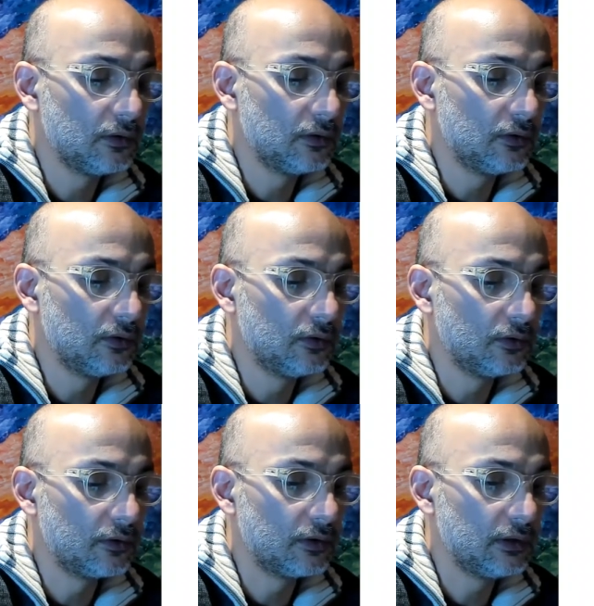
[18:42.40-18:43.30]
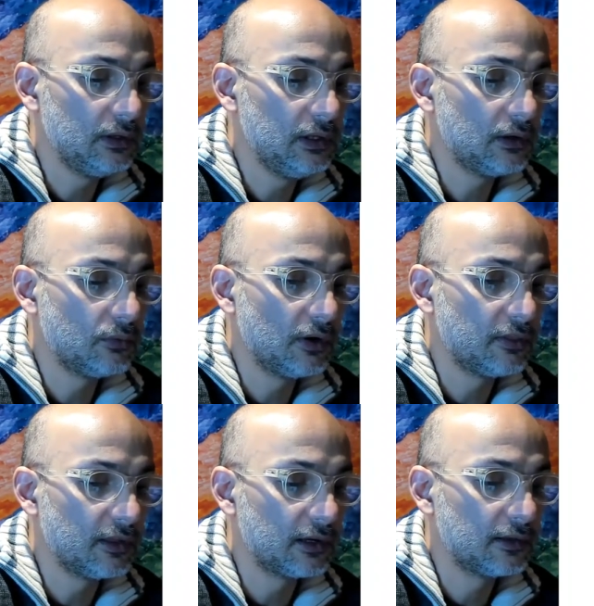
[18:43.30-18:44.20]
or equal
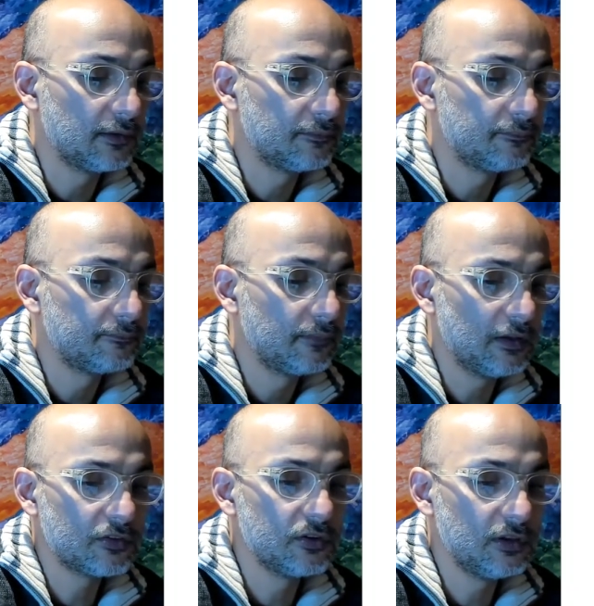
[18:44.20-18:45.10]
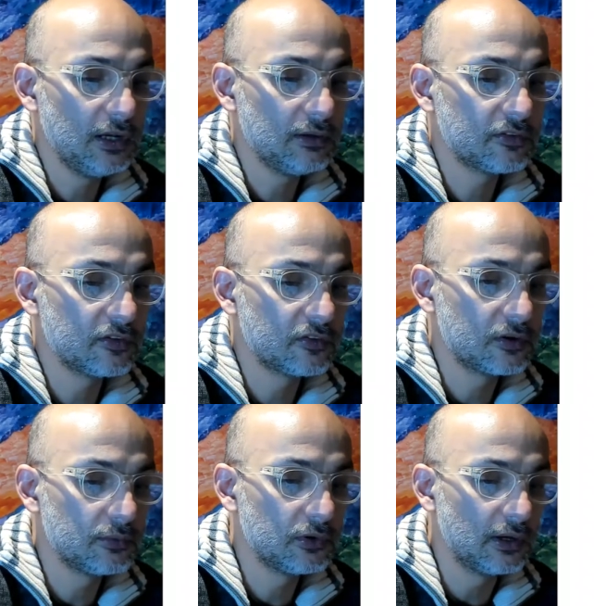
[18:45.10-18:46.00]
30. It's continuous
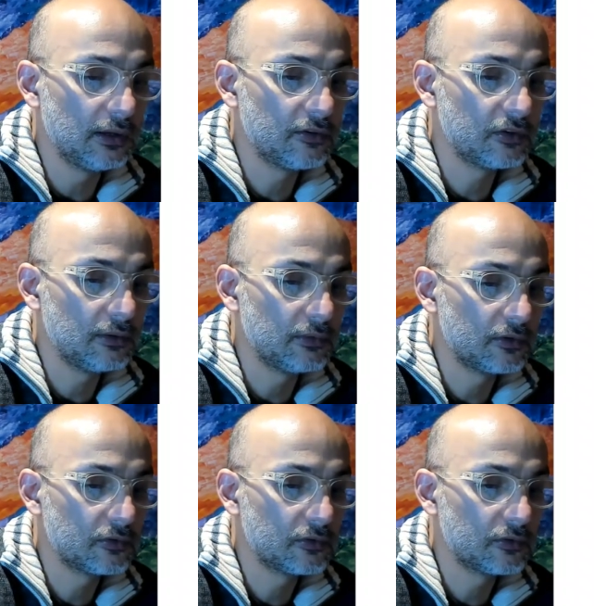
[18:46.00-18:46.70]
distribution. Yeah, let's give this.